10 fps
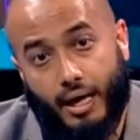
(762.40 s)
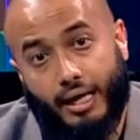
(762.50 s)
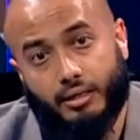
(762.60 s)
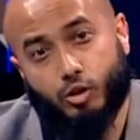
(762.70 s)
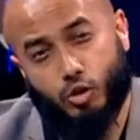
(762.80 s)

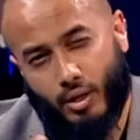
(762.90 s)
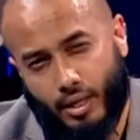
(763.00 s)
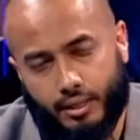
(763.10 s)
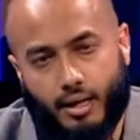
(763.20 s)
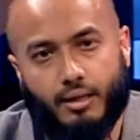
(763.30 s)
and try
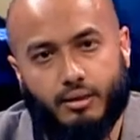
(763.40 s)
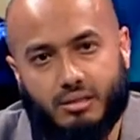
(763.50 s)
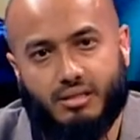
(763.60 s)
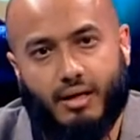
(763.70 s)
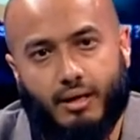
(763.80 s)
and
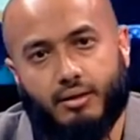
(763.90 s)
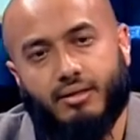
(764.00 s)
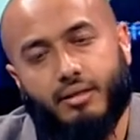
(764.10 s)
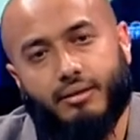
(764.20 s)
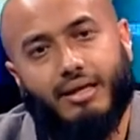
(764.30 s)
understand
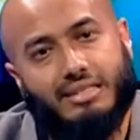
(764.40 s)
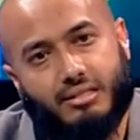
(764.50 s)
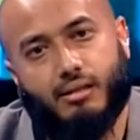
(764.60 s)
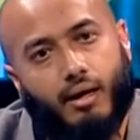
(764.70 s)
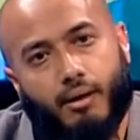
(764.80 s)
that
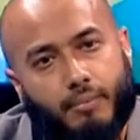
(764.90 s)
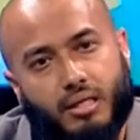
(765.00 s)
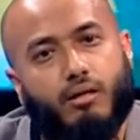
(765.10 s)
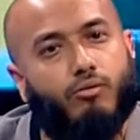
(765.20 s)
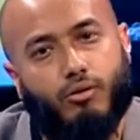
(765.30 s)
Islam,
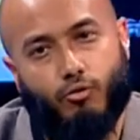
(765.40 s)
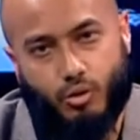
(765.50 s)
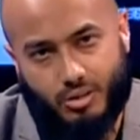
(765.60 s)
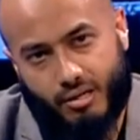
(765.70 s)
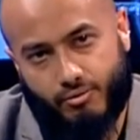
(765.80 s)
even if
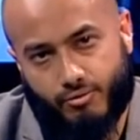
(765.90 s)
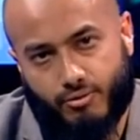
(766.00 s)
you're deaf,